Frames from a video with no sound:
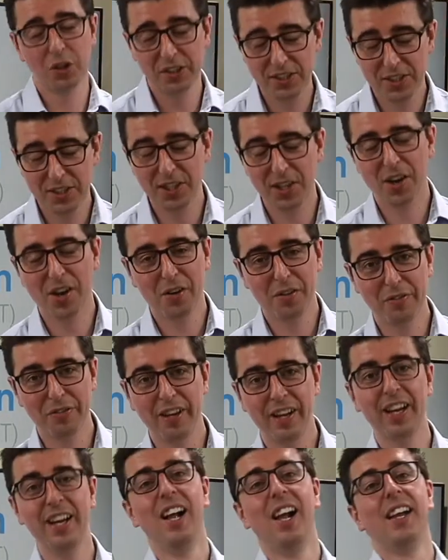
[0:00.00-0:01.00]
to offer
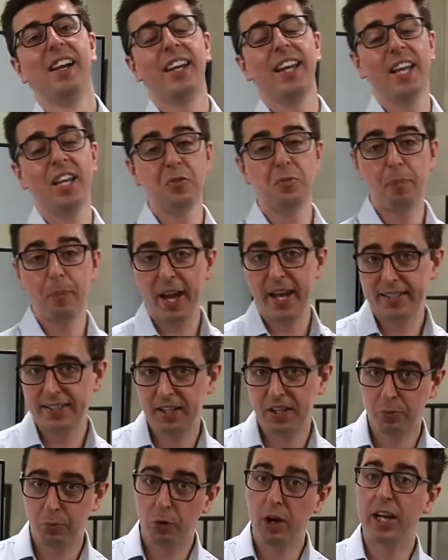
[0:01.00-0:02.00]
is better than
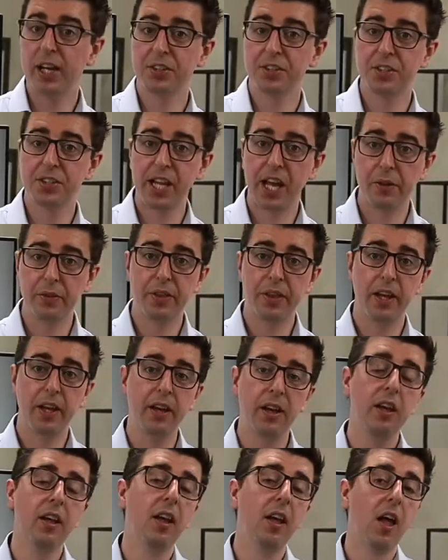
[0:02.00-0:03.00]
what else is out there,
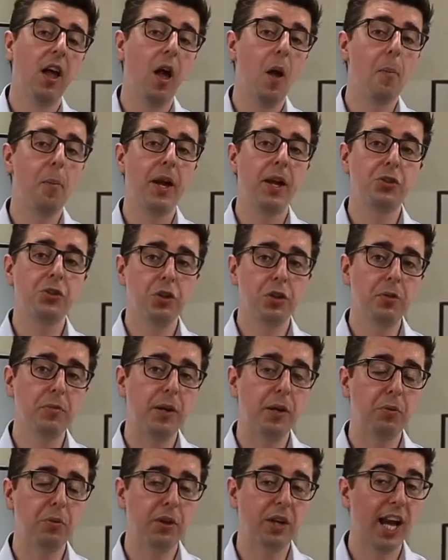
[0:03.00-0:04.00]
and make sure that
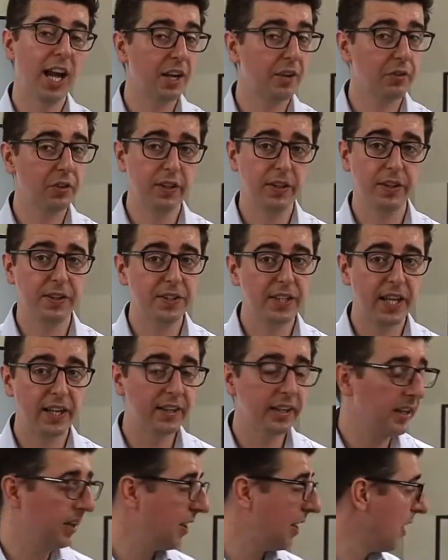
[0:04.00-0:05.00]
people kind of understand it.